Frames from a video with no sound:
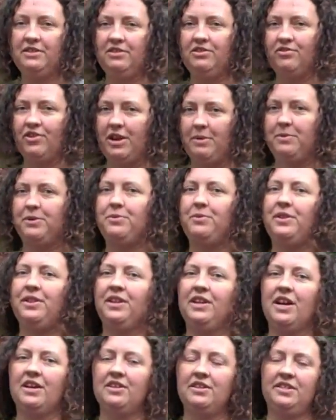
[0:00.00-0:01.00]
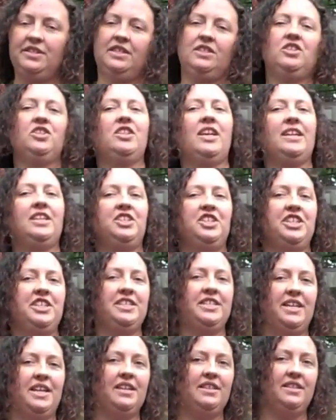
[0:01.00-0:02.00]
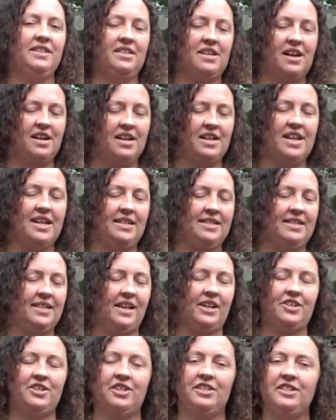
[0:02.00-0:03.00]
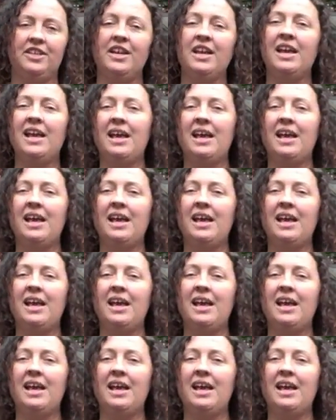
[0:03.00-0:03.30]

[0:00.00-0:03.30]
in drape between the garter stitch sections and the stockinette sections,